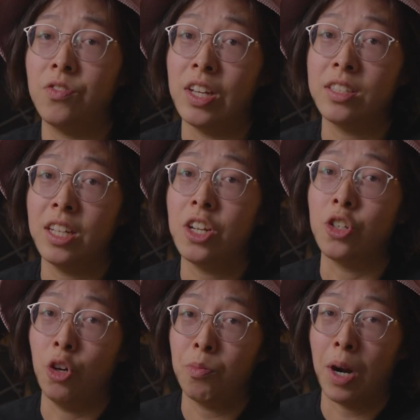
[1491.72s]
face it,
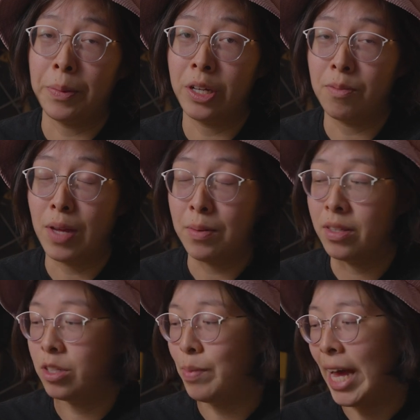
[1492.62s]
you're probably gonna baby
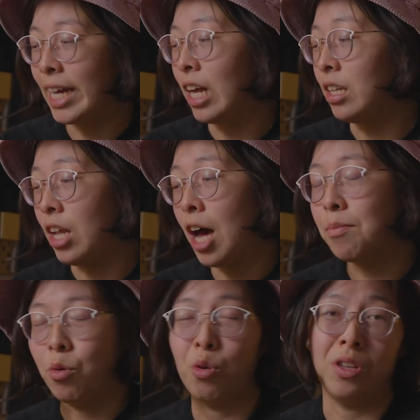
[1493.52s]
this bag a
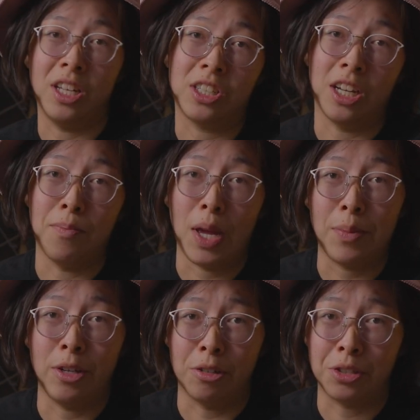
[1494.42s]
lot more than it's gonna
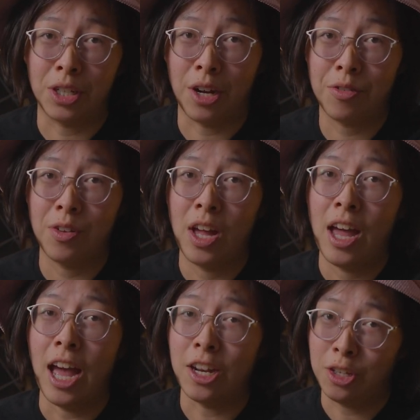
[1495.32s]
baby your stuff,
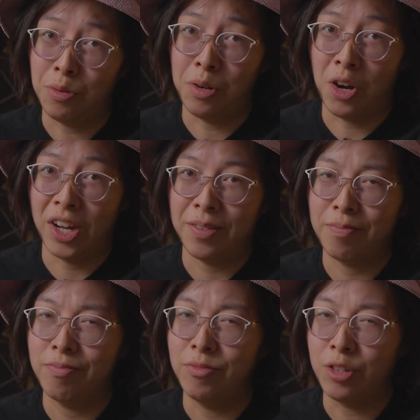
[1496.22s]
and you know it.
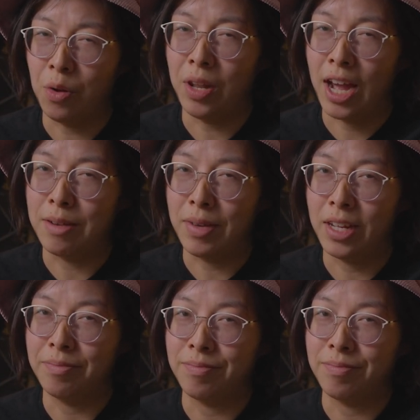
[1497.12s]
Don't lie to me.